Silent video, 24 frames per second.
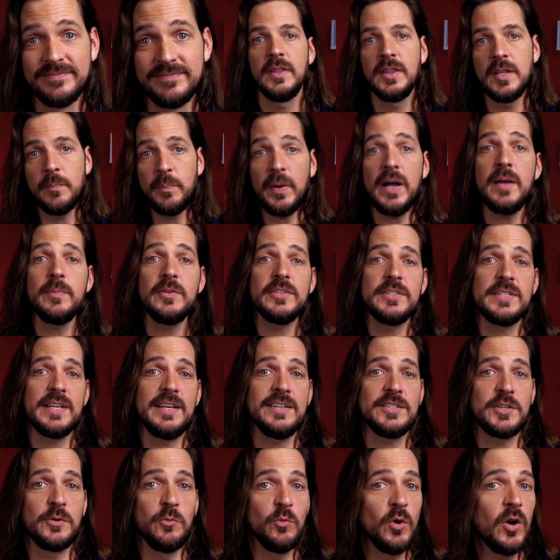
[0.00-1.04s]
The Bible says
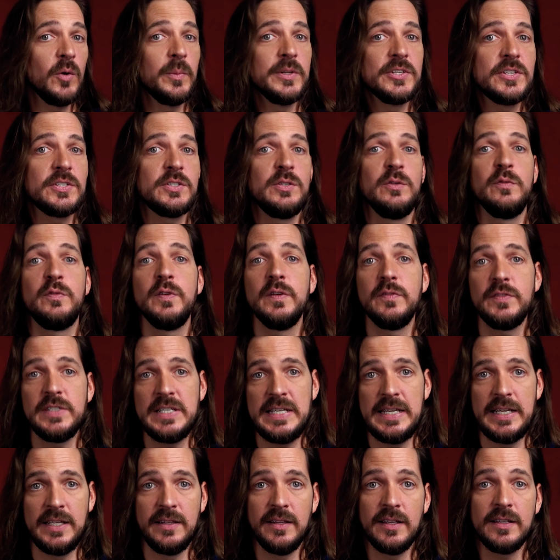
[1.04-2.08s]
in Romans
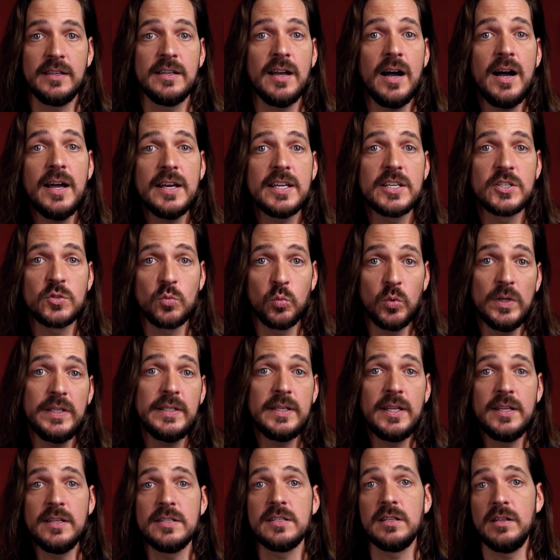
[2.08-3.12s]
2:15 that God has written
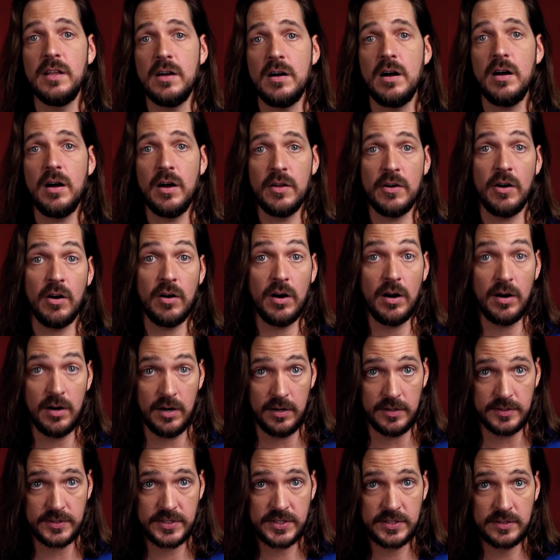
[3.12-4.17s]
his law on our
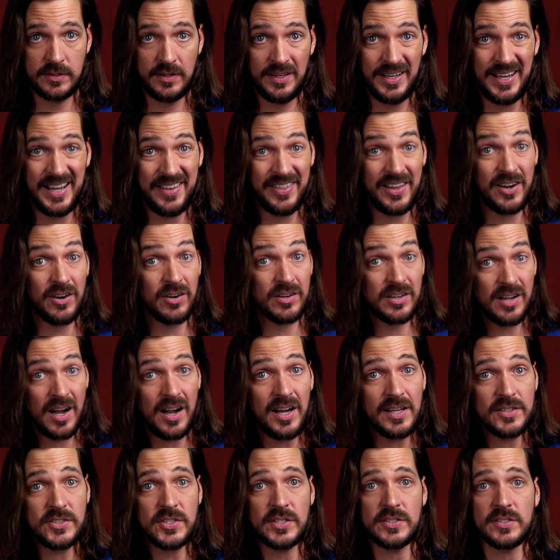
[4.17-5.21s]
hearts and that our
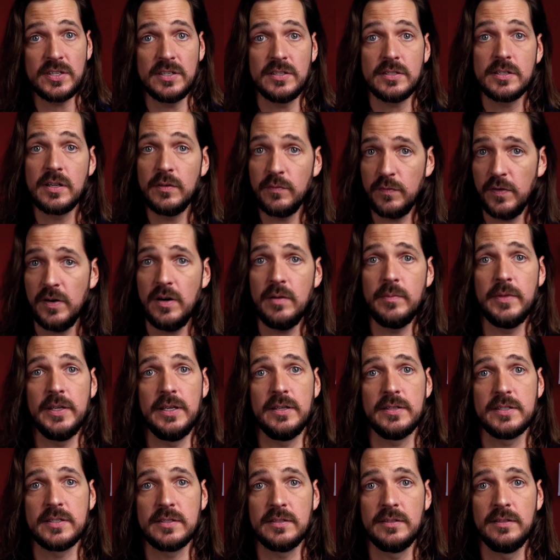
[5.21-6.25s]
consciences confirm
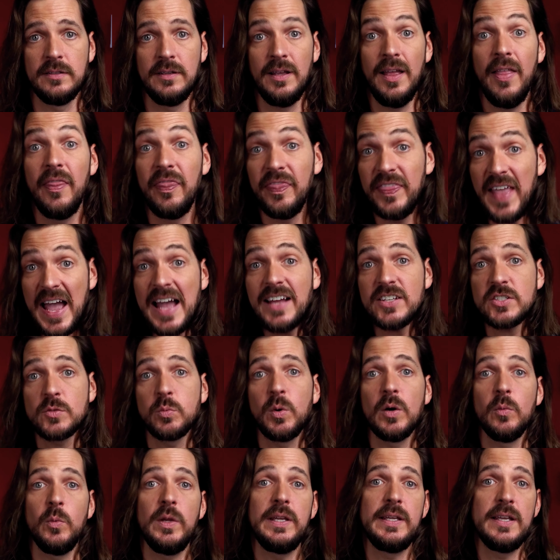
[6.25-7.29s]
this. That's where
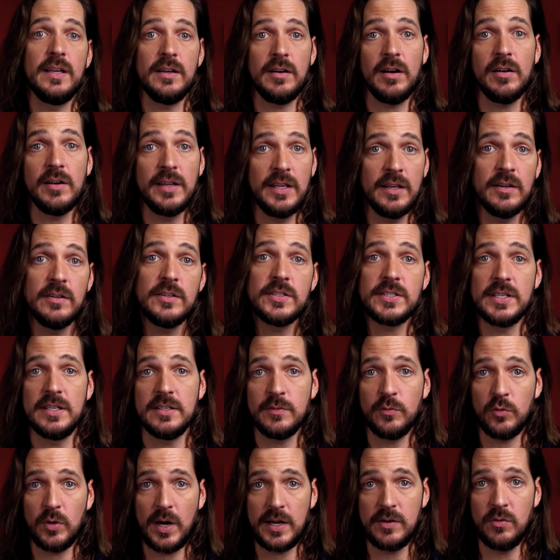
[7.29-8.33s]
we get our inner sense
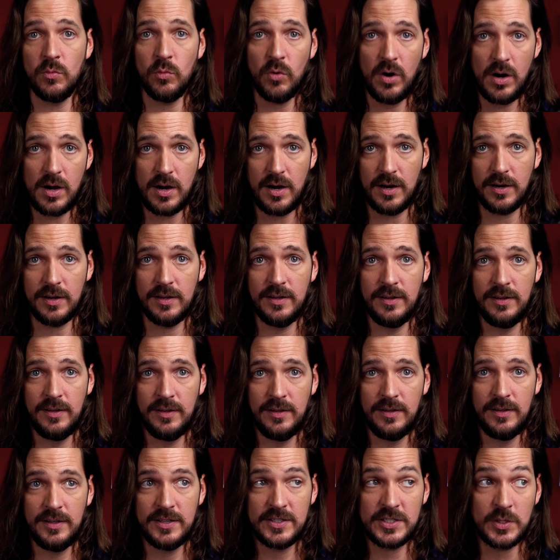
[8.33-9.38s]
of right and wrong.
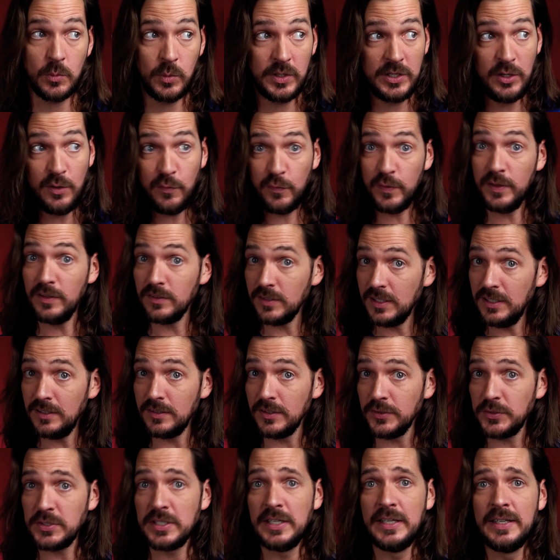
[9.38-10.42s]
So when you feel
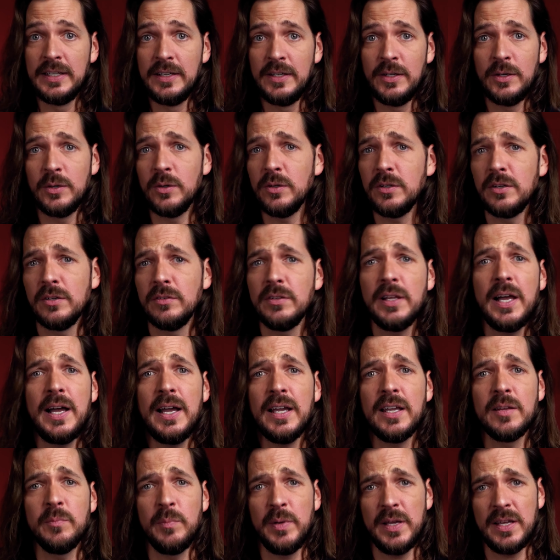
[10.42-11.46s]
guilt, or you're
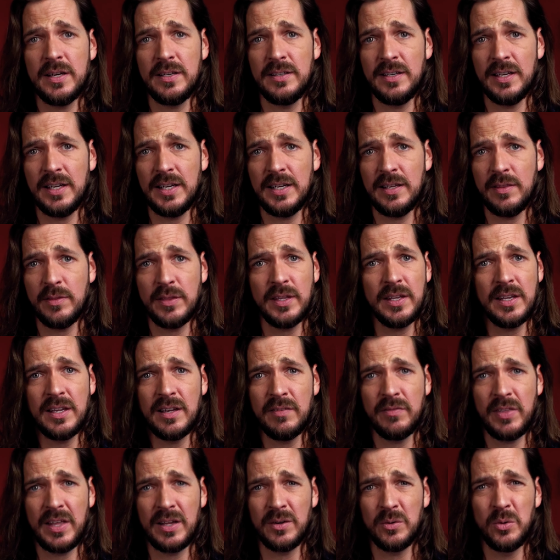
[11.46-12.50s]
lying in bed at night thinking of
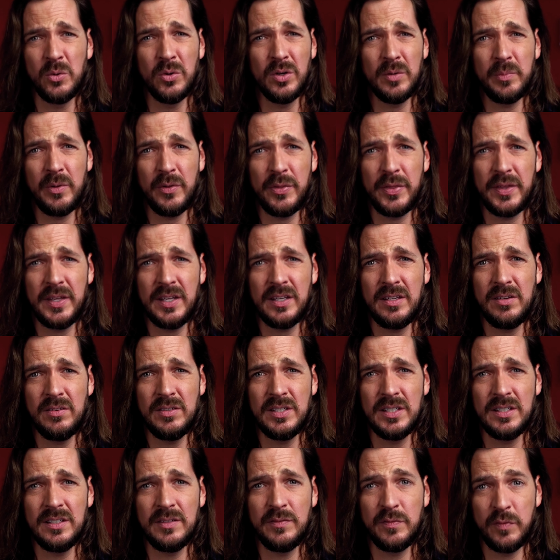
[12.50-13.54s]
that horrible thing you
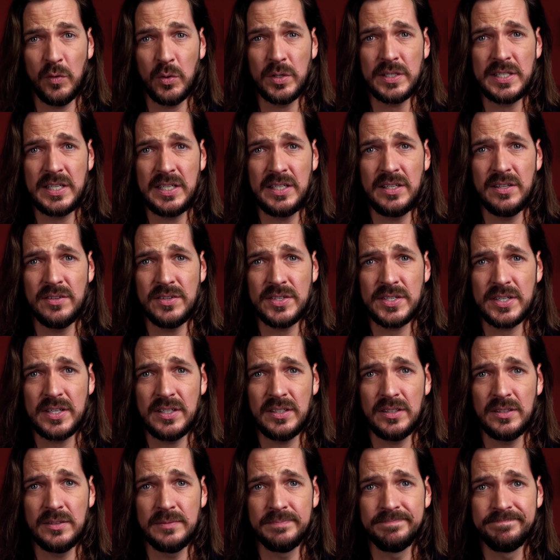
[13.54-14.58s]
did 14 years
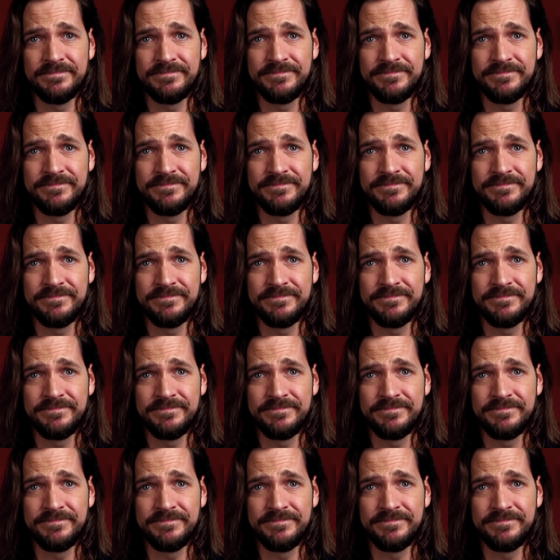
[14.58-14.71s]
ago,